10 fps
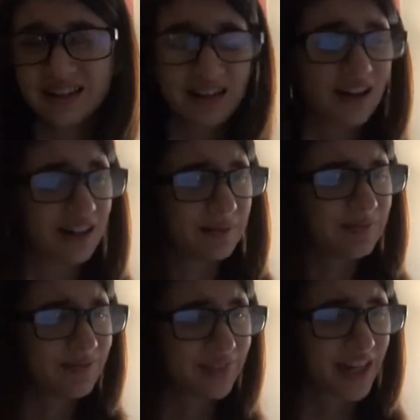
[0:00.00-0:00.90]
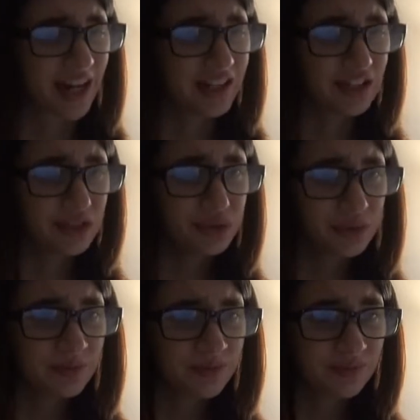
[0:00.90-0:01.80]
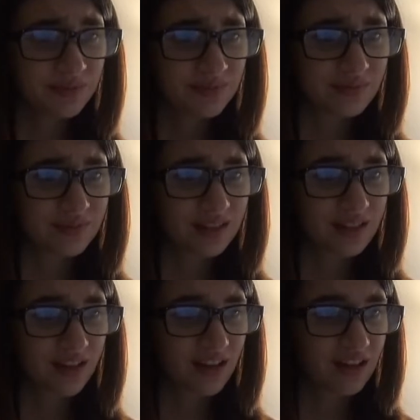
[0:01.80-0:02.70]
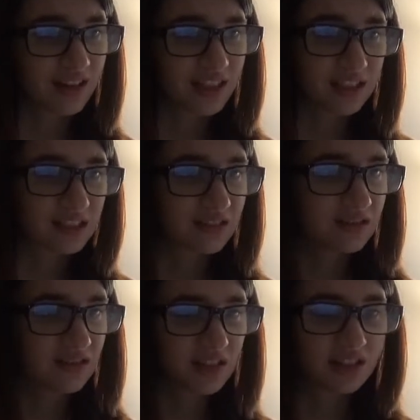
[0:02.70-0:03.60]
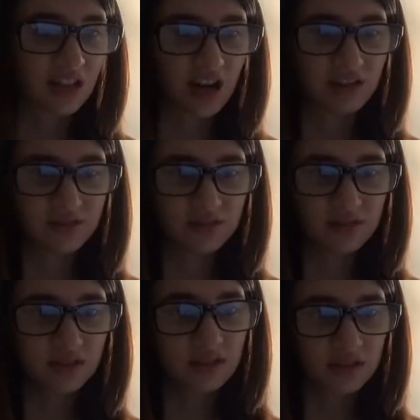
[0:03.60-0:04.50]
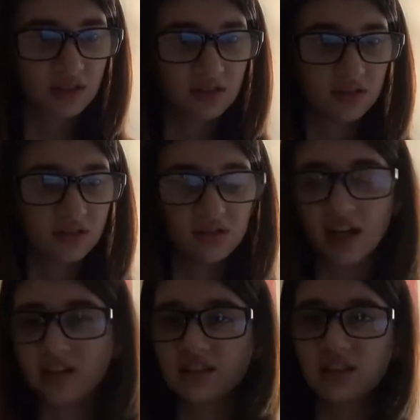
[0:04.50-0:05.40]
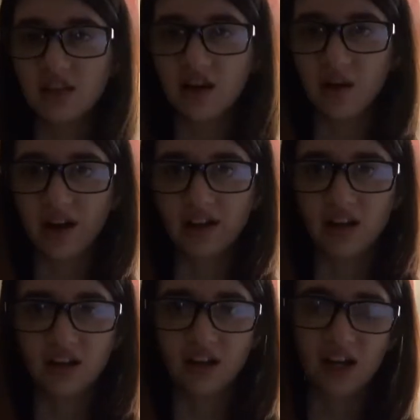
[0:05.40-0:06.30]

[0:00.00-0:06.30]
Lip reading: that I do, it's kind of nice to know at a younger